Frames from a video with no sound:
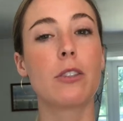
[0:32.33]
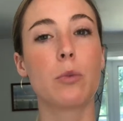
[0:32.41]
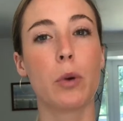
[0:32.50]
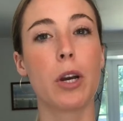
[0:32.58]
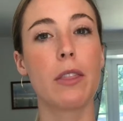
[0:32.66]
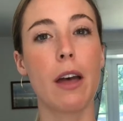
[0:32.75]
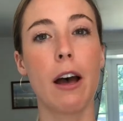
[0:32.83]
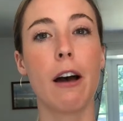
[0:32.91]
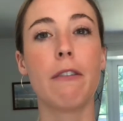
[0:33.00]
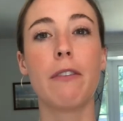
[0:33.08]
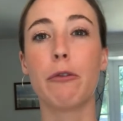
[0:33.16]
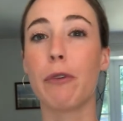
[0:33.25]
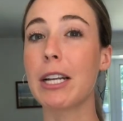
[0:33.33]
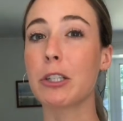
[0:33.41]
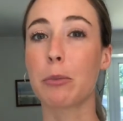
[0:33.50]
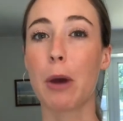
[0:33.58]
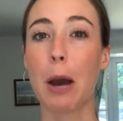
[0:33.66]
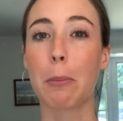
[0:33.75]
worth of rental
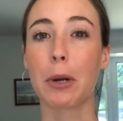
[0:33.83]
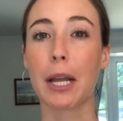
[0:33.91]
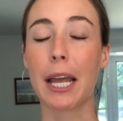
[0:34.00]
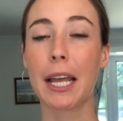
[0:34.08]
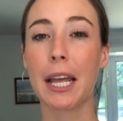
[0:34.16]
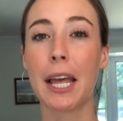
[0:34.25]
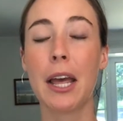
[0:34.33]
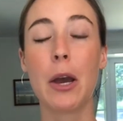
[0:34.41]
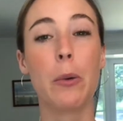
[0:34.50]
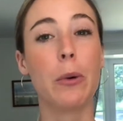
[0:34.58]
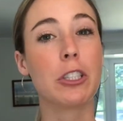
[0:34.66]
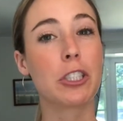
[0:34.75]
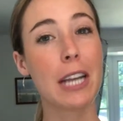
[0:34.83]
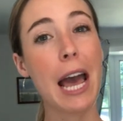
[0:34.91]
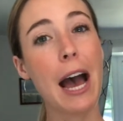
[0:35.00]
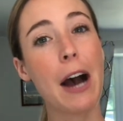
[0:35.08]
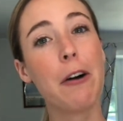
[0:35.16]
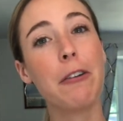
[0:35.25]
property, which
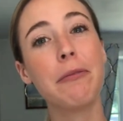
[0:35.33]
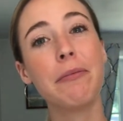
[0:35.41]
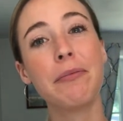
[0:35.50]
now